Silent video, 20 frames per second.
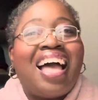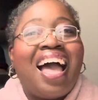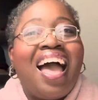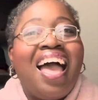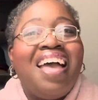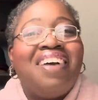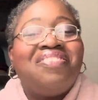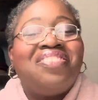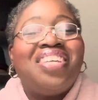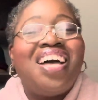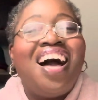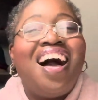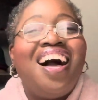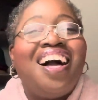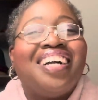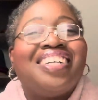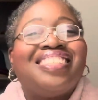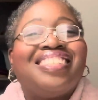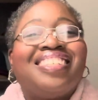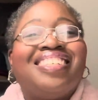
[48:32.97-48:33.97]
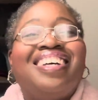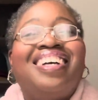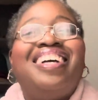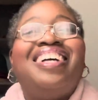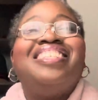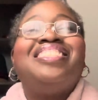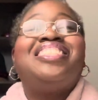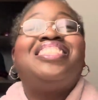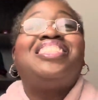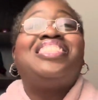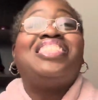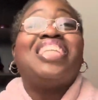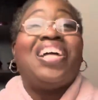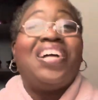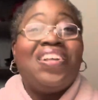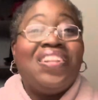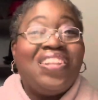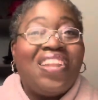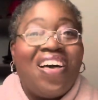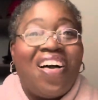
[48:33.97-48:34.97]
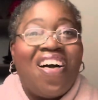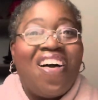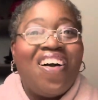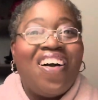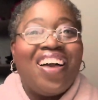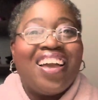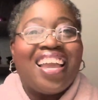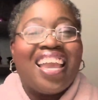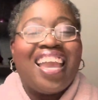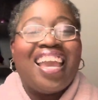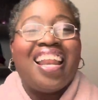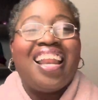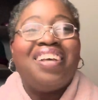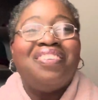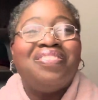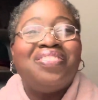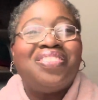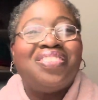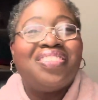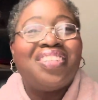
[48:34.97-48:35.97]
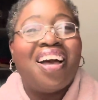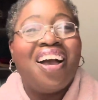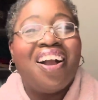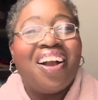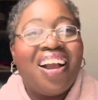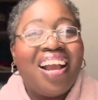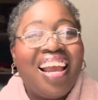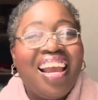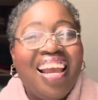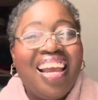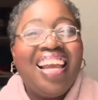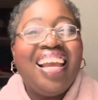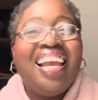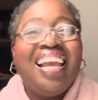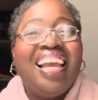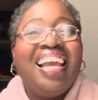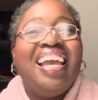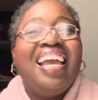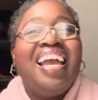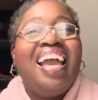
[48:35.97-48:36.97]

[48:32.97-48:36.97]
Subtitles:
I have talked so long, and I'm sorry